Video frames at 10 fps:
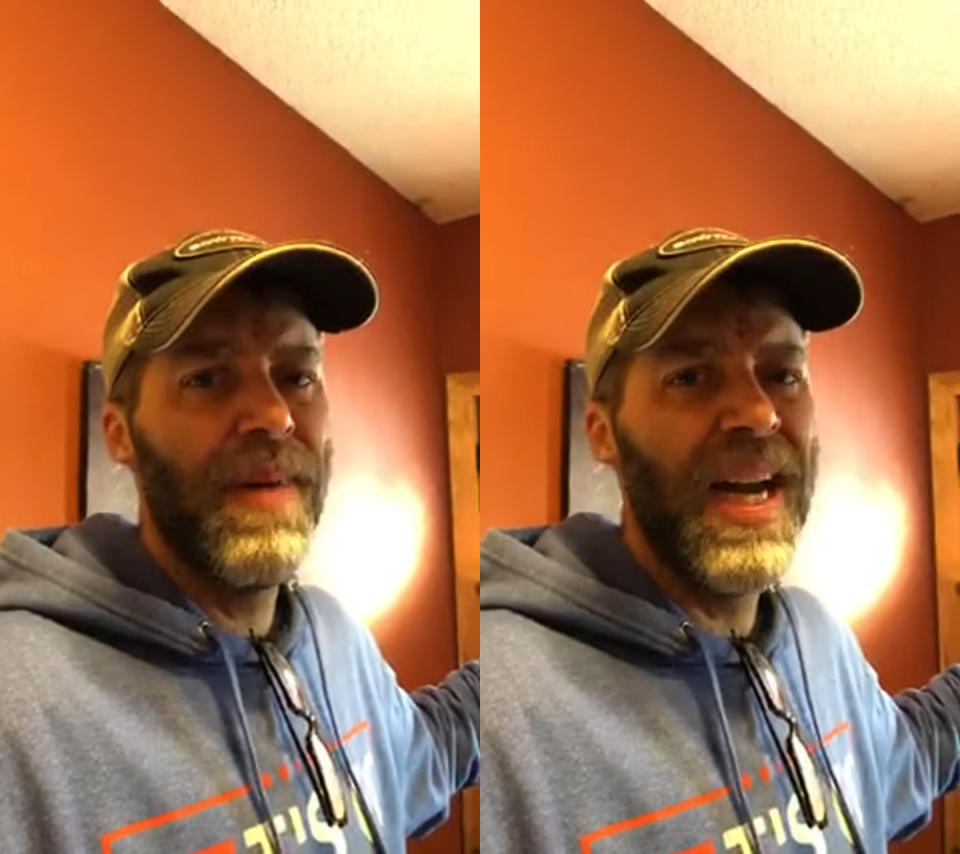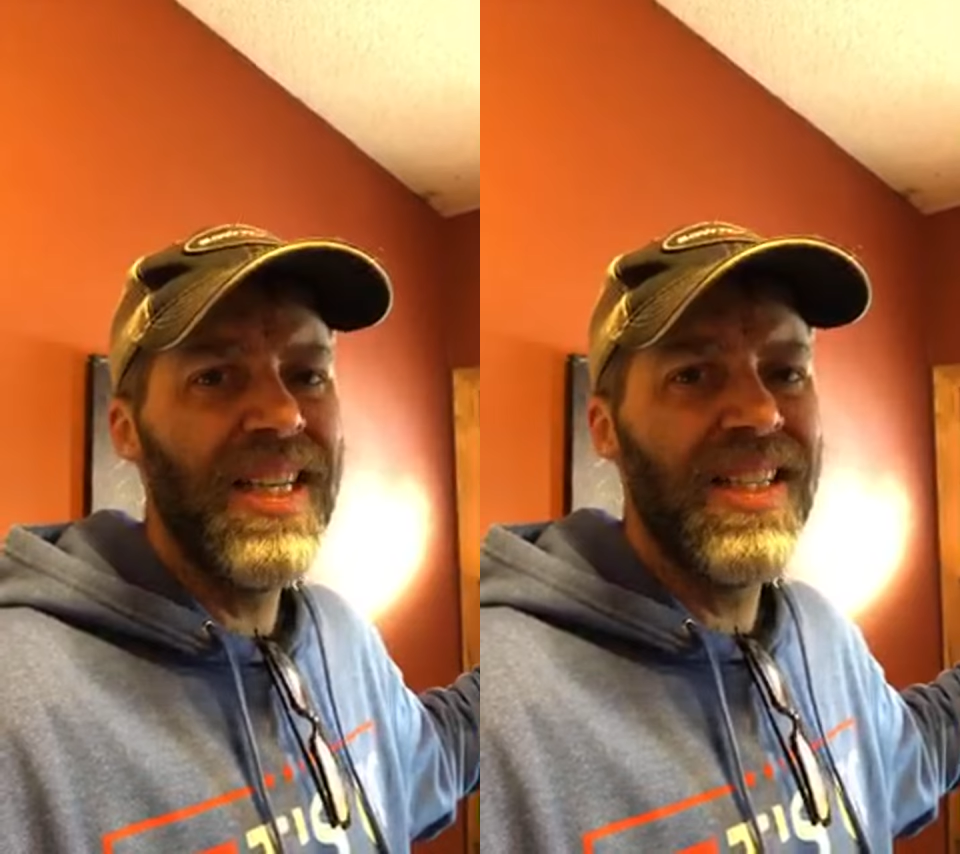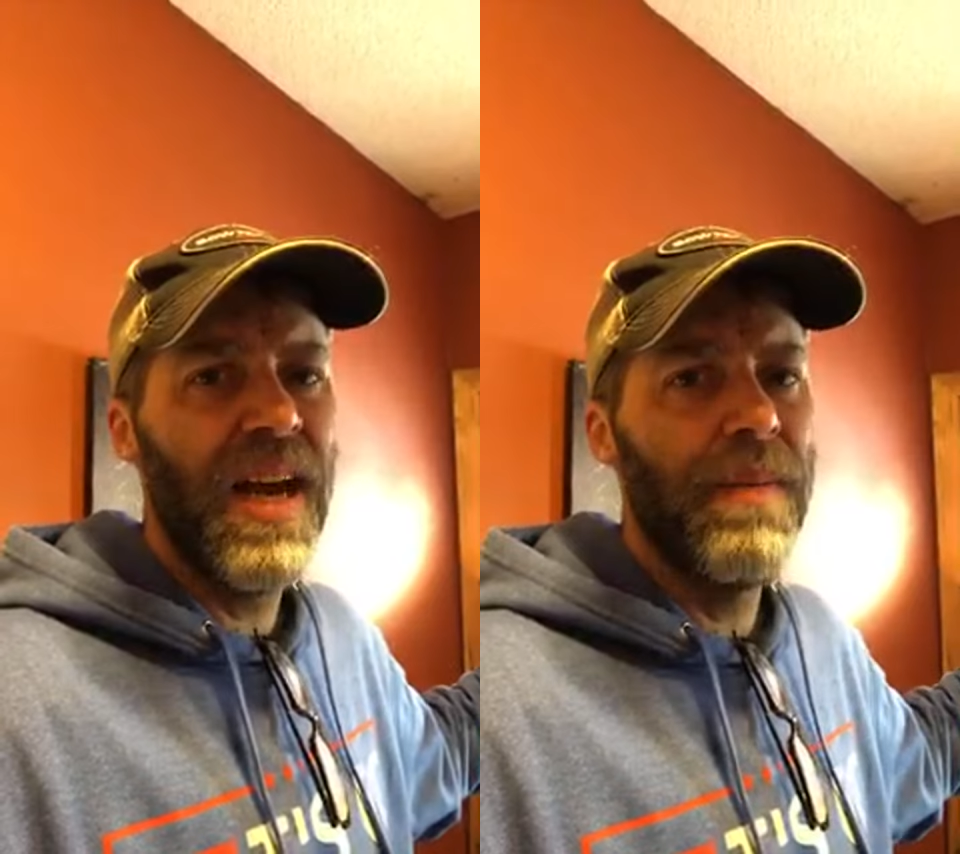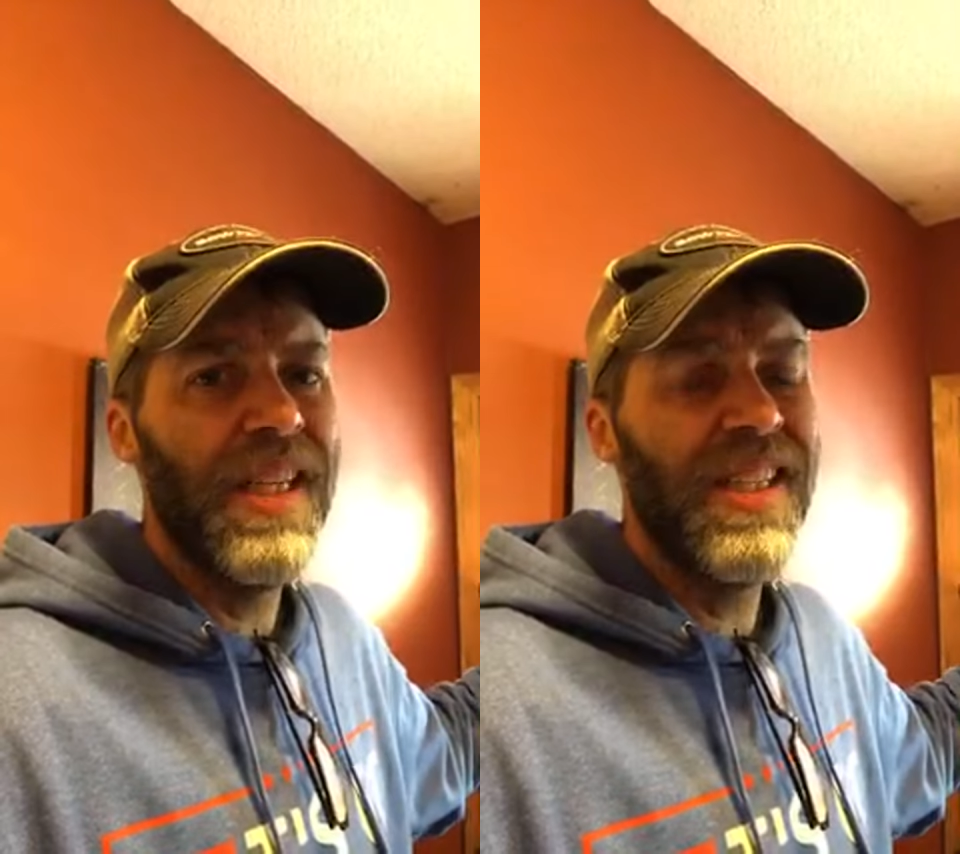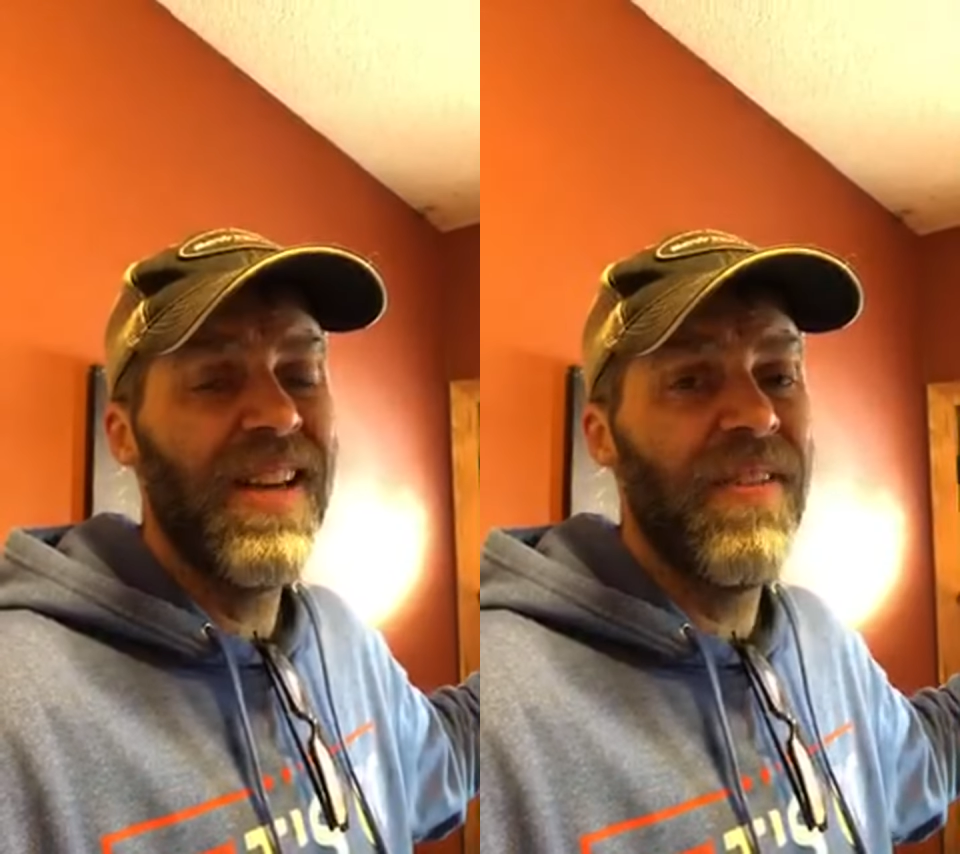body style, but
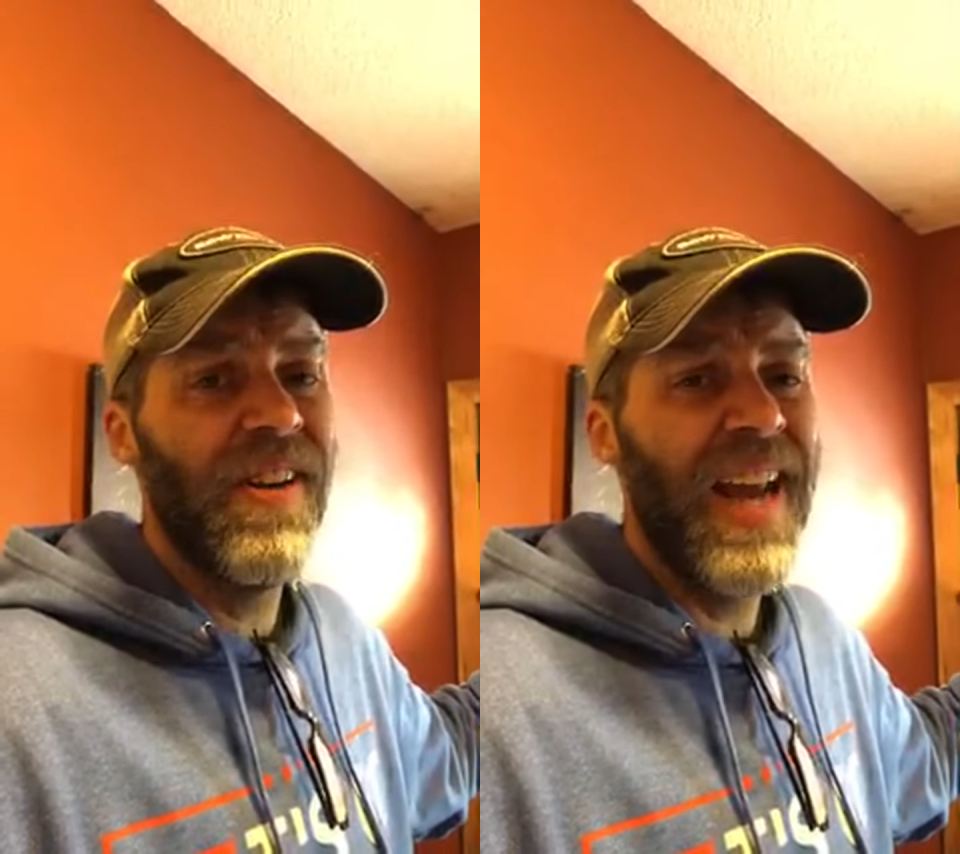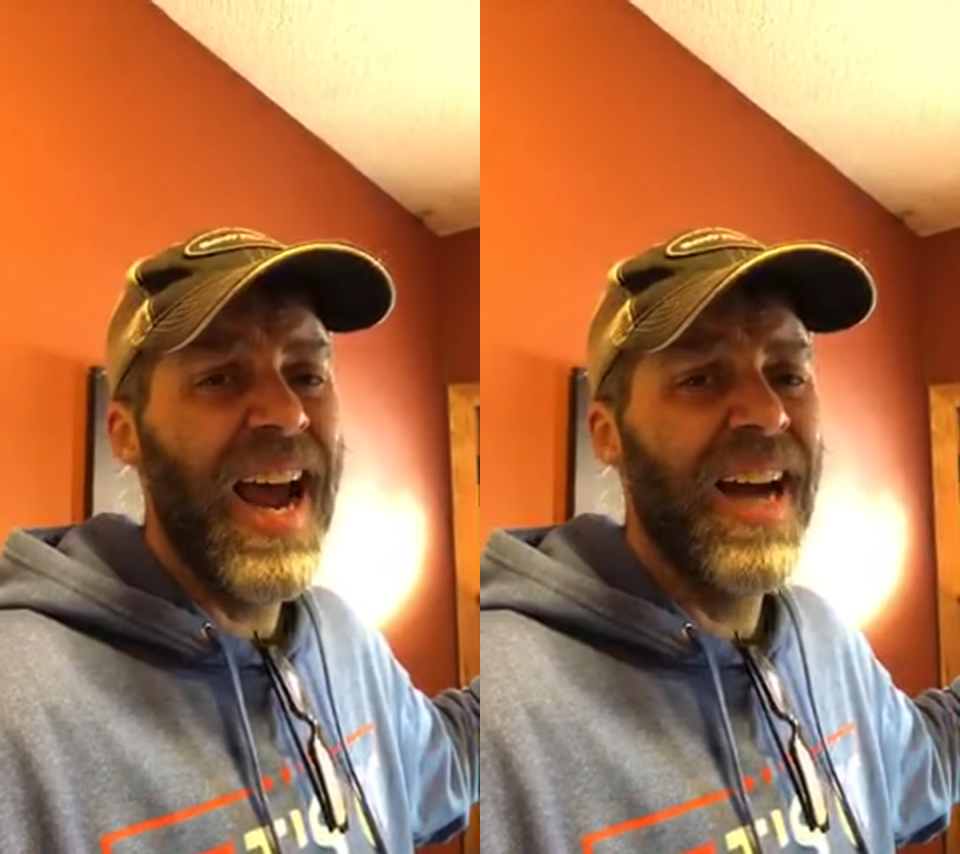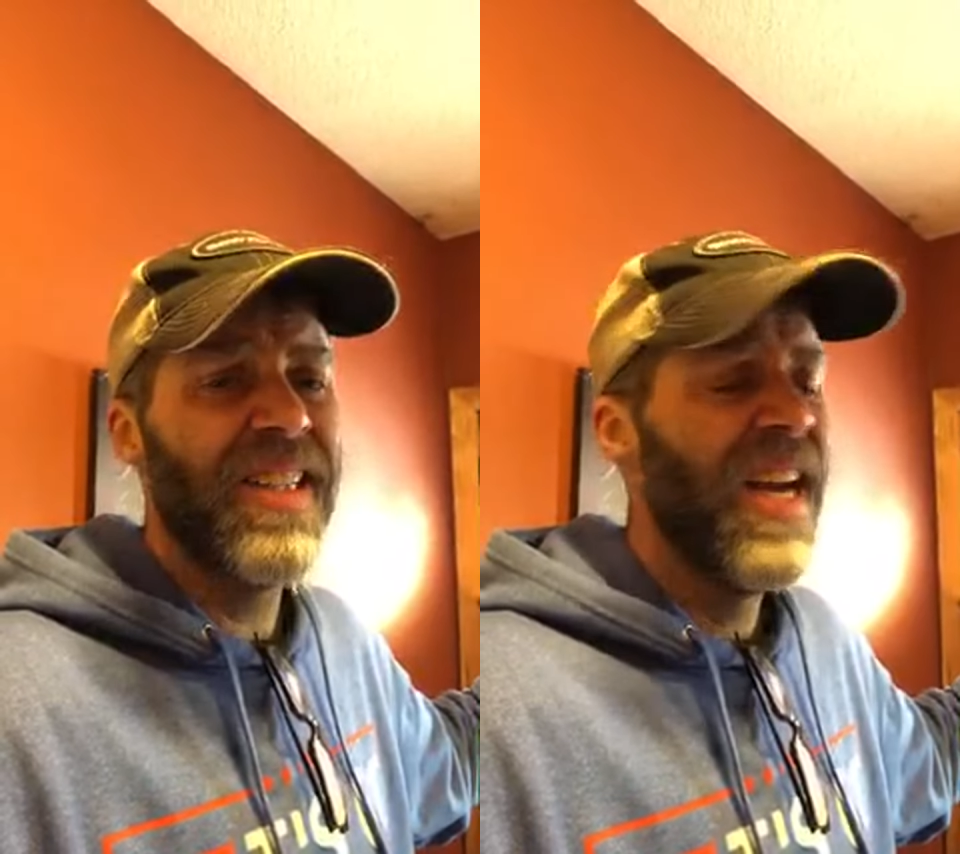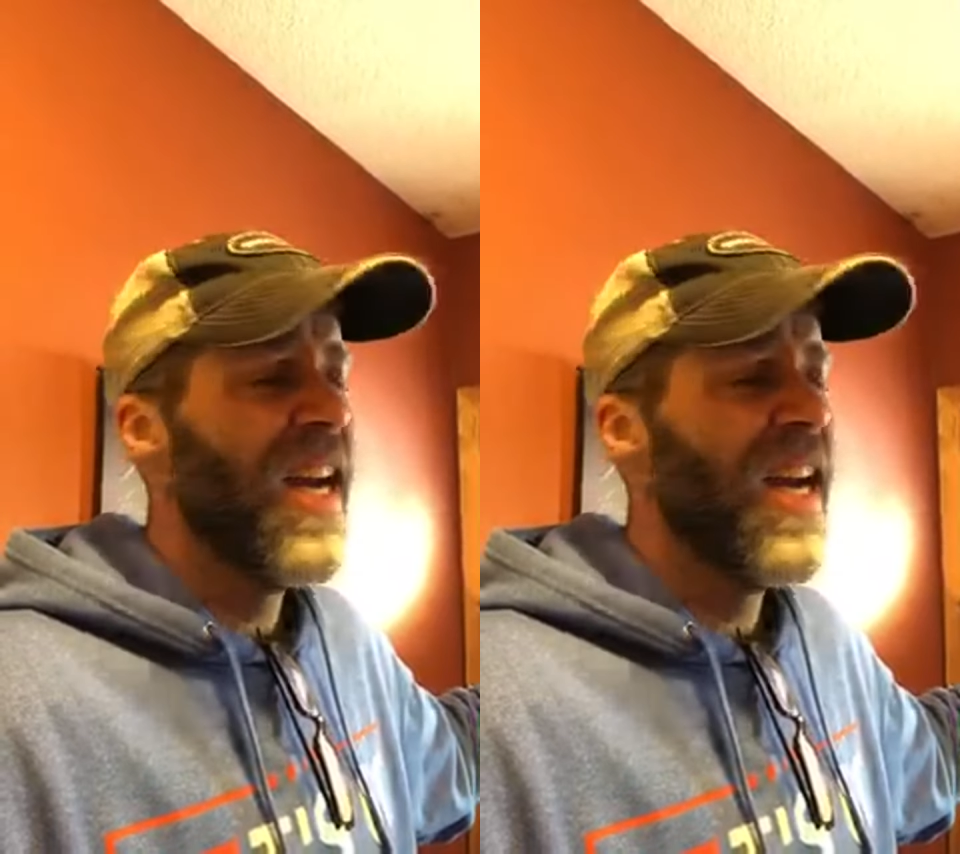it's different dash?